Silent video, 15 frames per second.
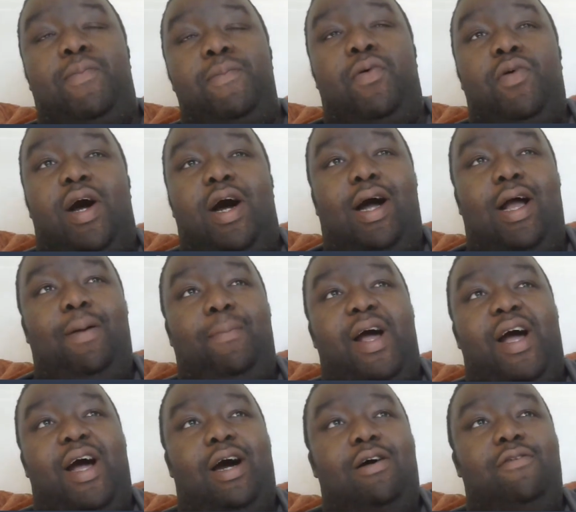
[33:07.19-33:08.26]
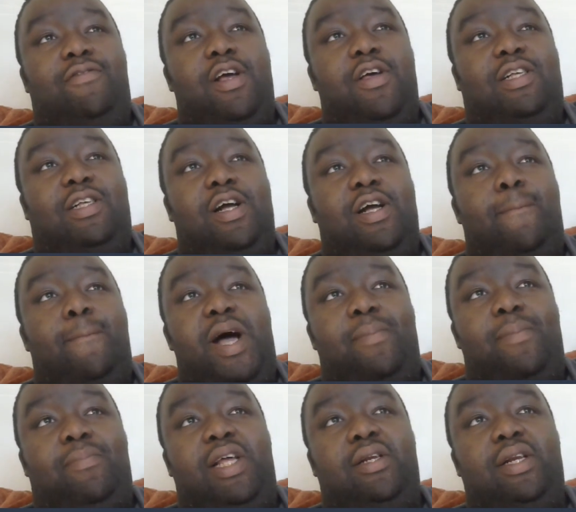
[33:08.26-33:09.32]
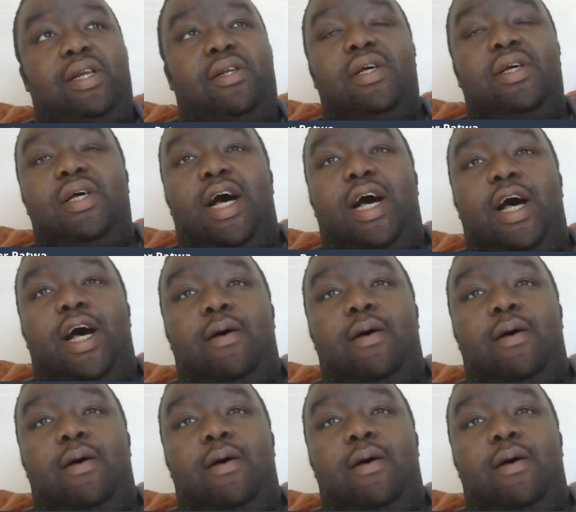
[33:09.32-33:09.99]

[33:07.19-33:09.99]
But please do continue to like this video,